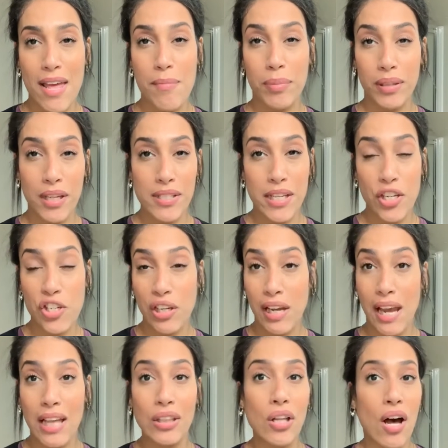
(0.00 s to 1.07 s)
And plus I drink
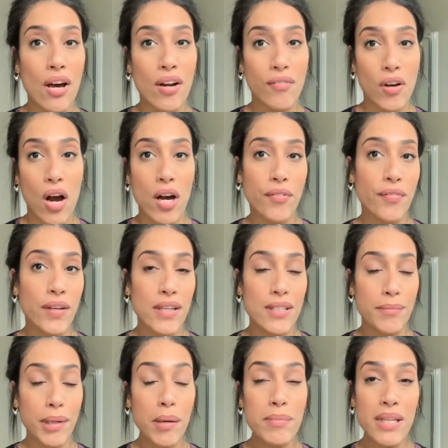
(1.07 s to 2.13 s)
a lot of coffee.
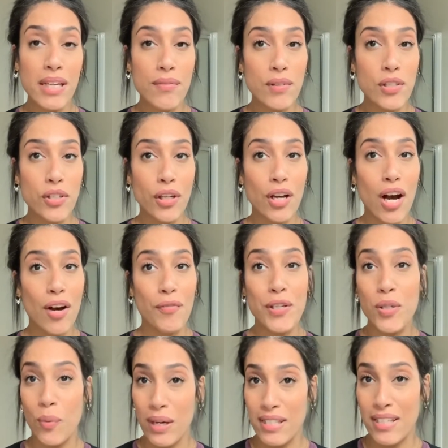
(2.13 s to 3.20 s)
Sometimes I even drink coffee
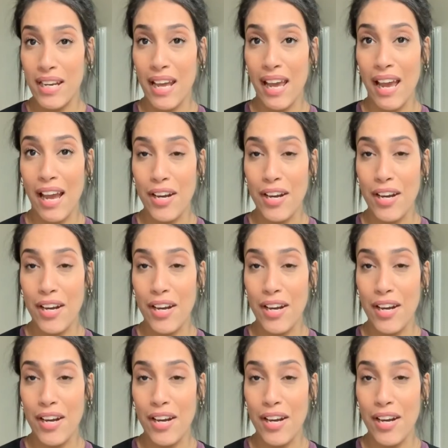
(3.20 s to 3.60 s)
twice a day.